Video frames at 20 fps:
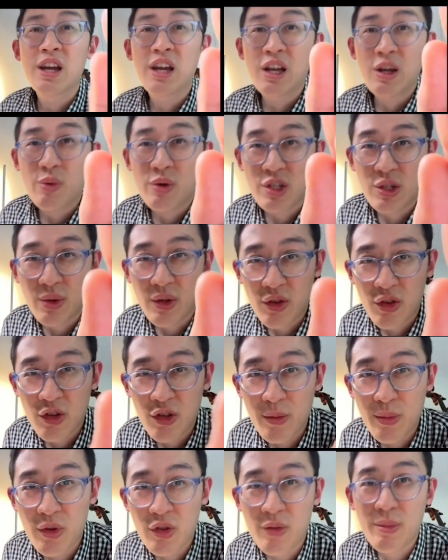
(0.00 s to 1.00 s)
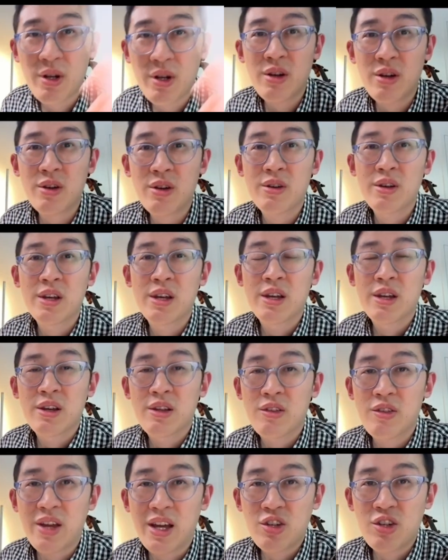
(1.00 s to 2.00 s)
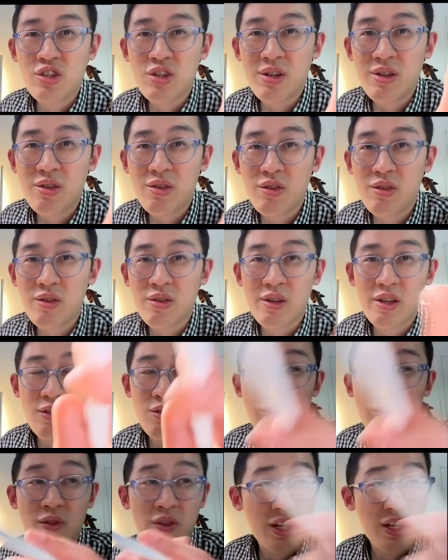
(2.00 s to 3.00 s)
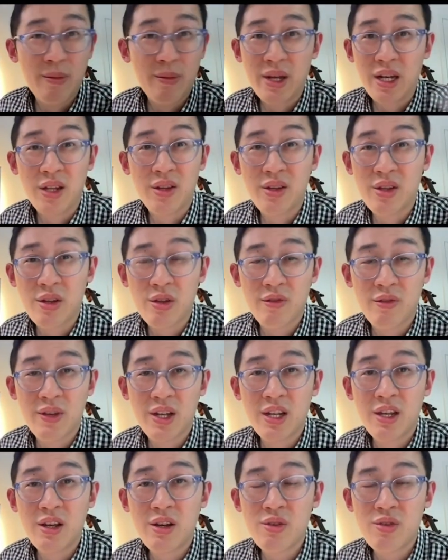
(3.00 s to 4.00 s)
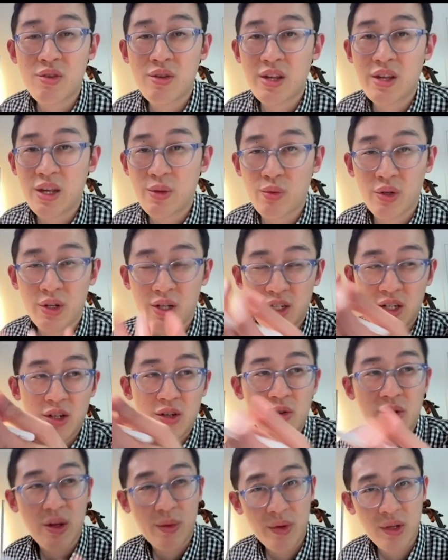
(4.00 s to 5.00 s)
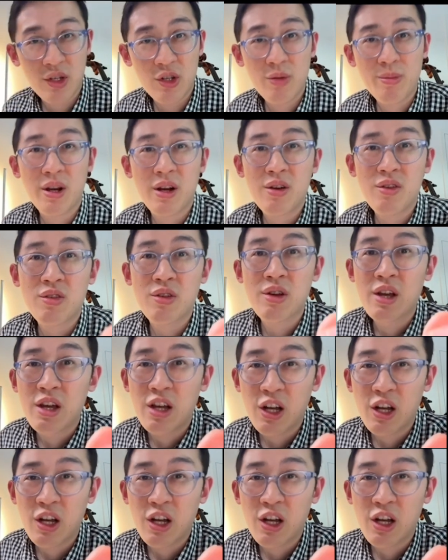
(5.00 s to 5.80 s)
We're doing super small sections, as you've seen in many of the other videos, and we'll continue to do that with new parts.